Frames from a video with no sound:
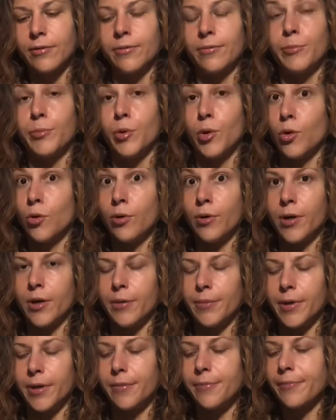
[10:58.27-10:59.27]

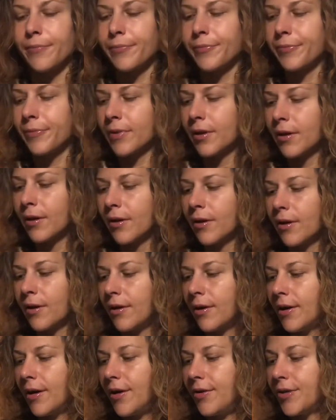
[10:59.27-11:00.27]
programming
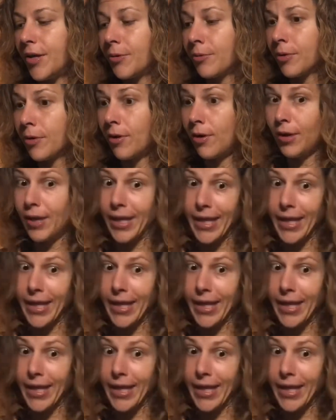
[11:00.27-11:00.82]
and then we're all like